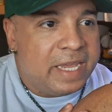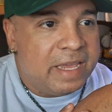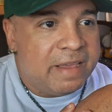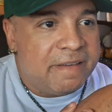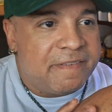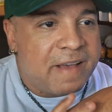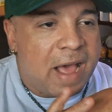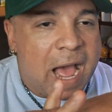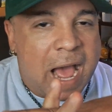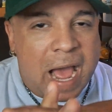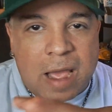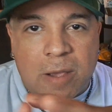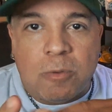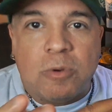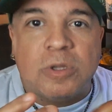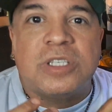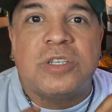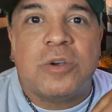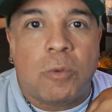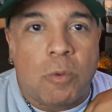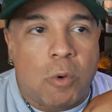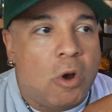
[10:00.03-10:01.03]
if I were
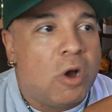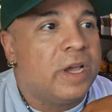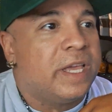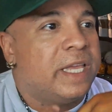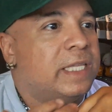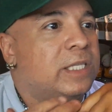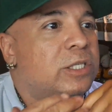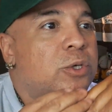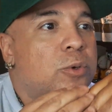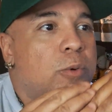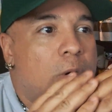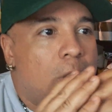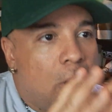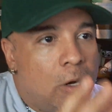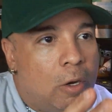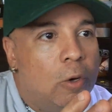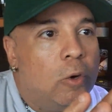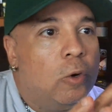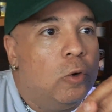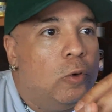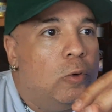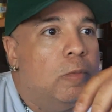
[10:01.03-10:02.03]
to walk into a
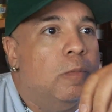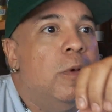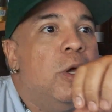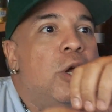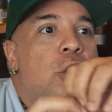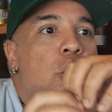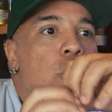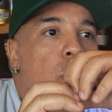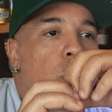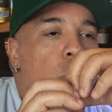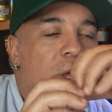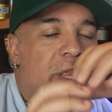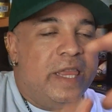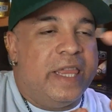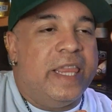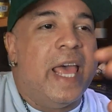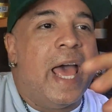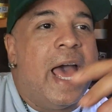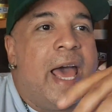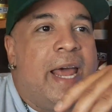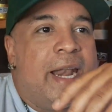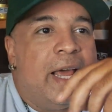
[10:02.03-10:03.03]
home with
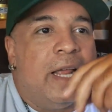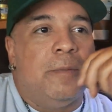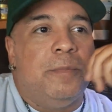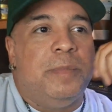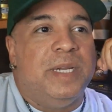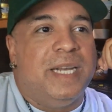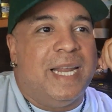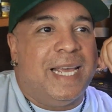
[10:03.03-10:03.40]
that, I'd be